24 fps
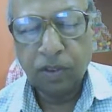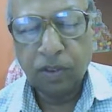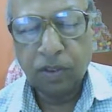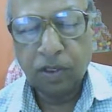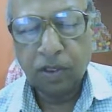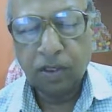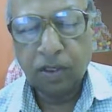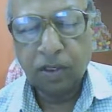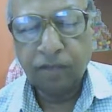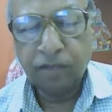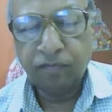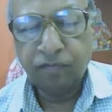
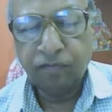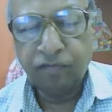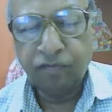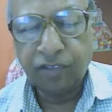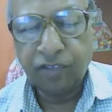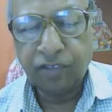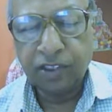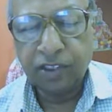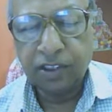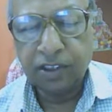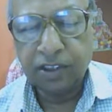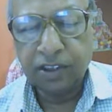
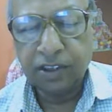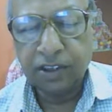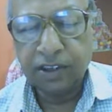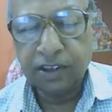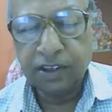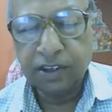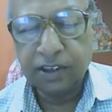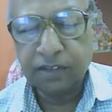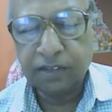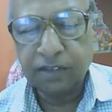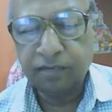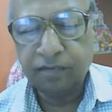unfurled
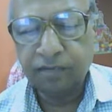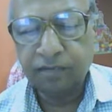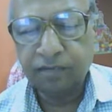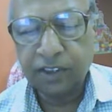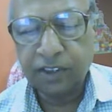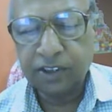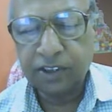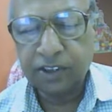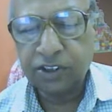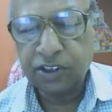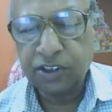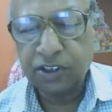Indian
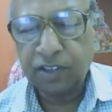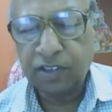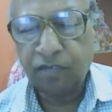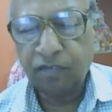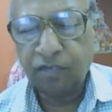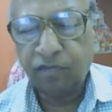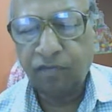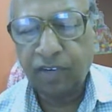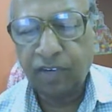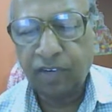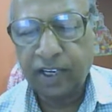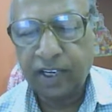national
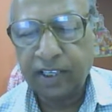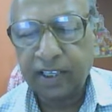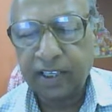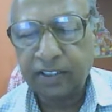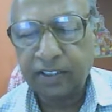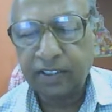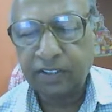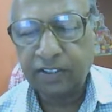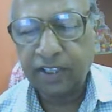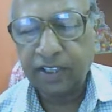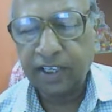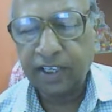flag
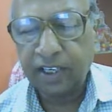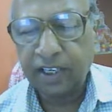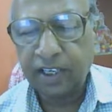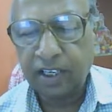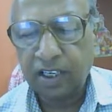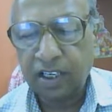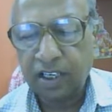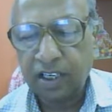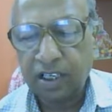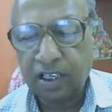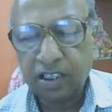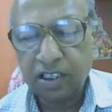
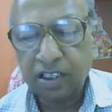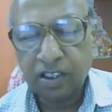tricolor